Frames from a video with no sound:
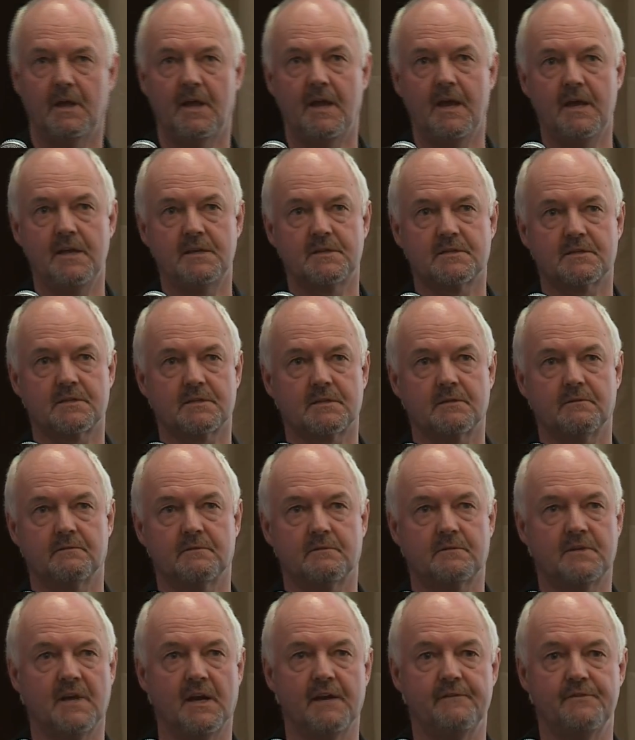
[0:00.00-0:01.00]
Is
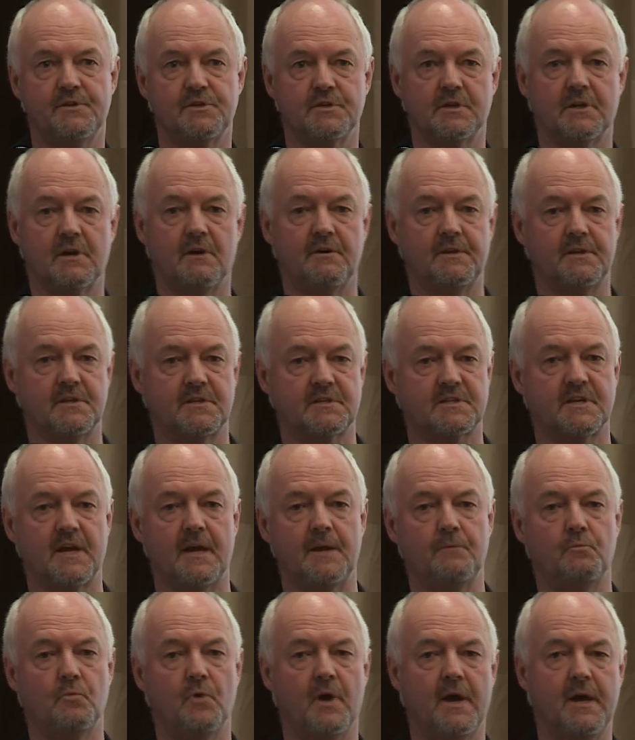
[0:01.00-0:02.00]
television going the
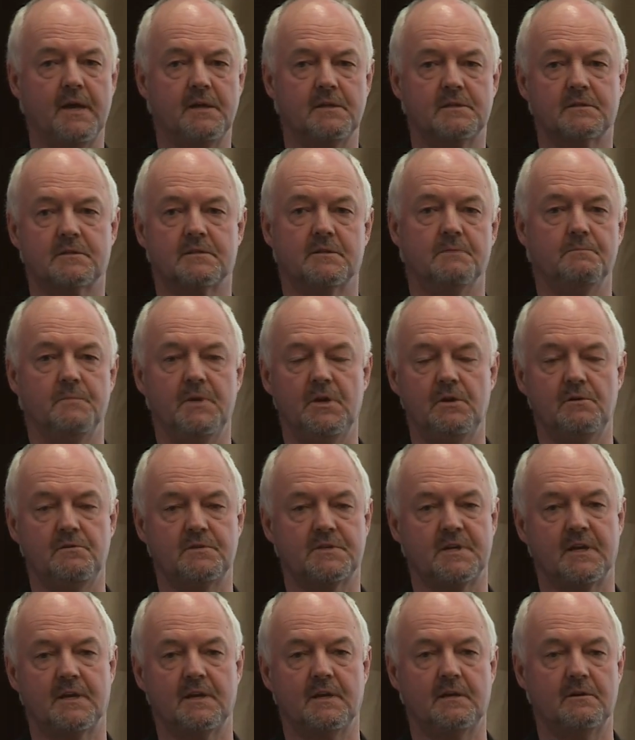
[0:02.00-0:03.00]
same way as the
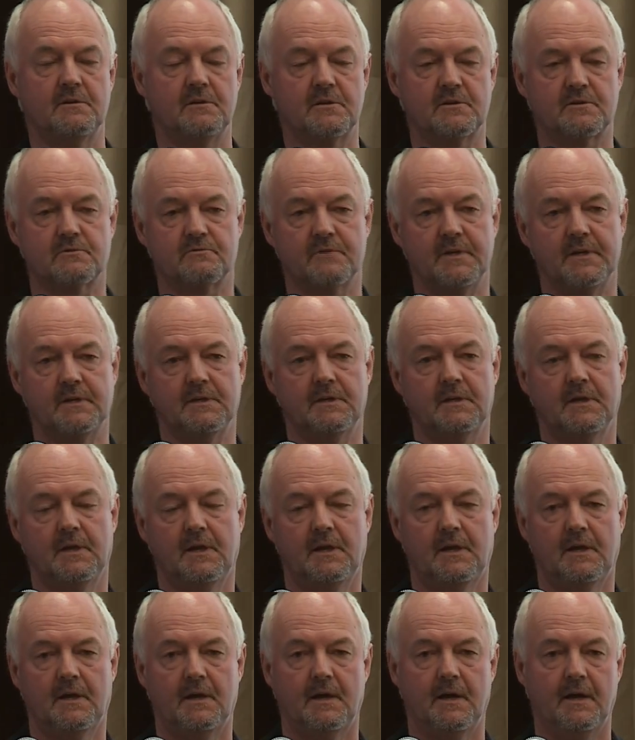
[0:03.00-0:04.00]
music industry
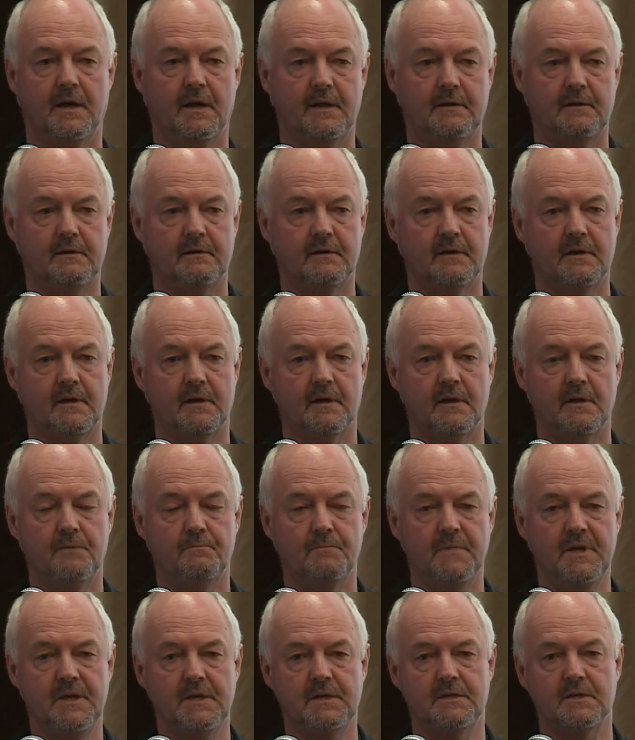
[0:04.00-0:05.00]

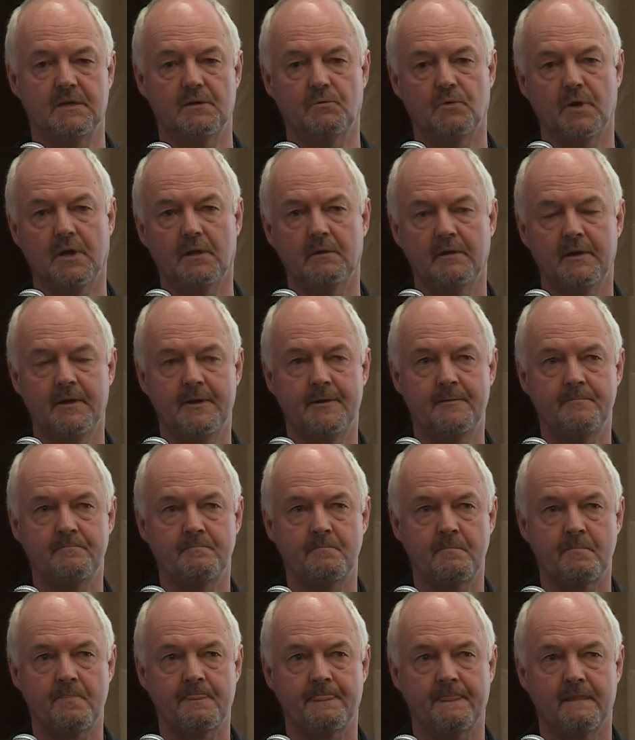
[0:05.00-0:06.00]
and media? Well,
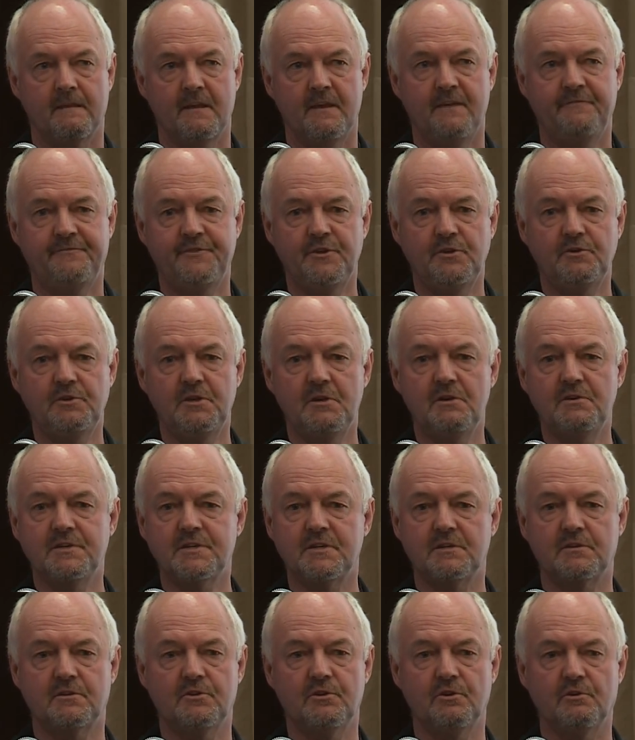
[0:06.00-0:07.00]
if you
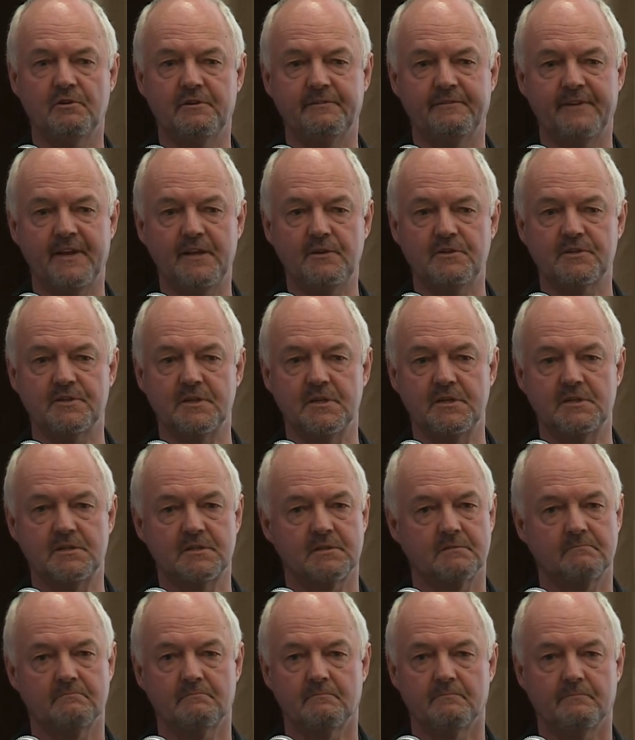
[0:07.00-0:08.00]
use it to your
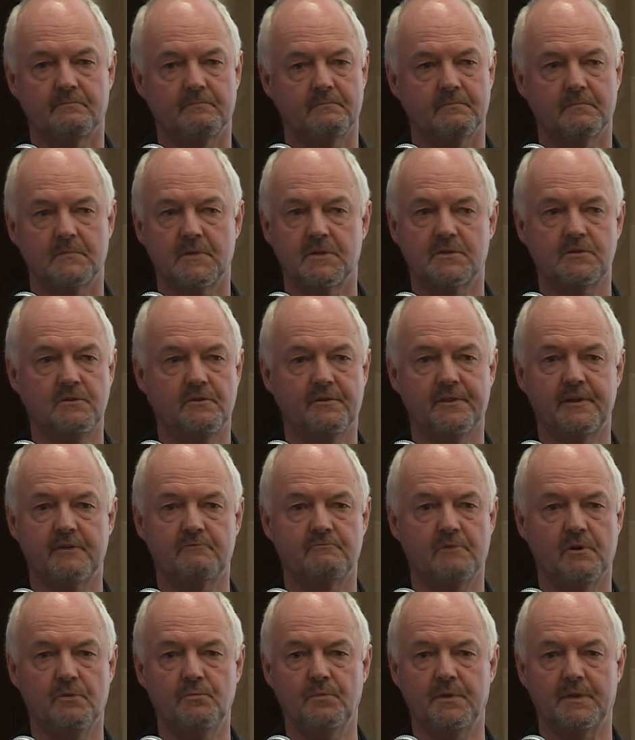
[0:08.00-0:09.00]
advantage, there's
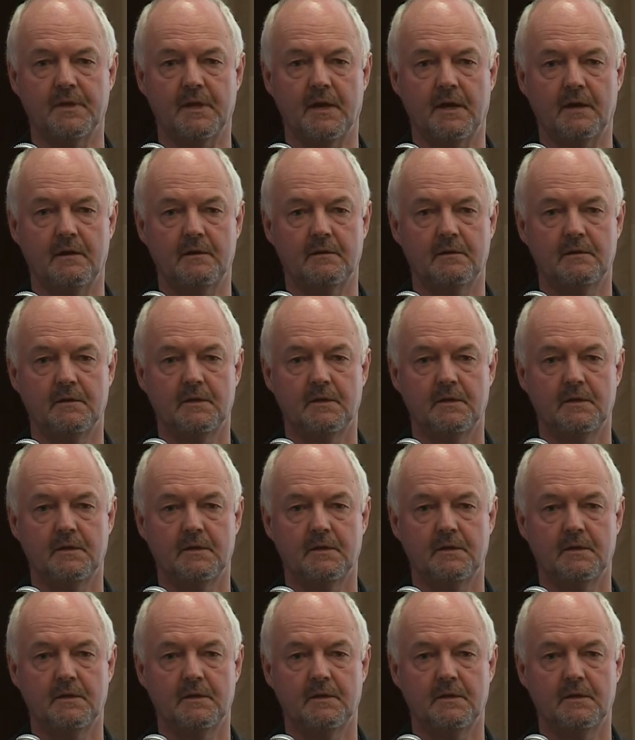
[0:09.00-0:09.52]
nothing wrong with that.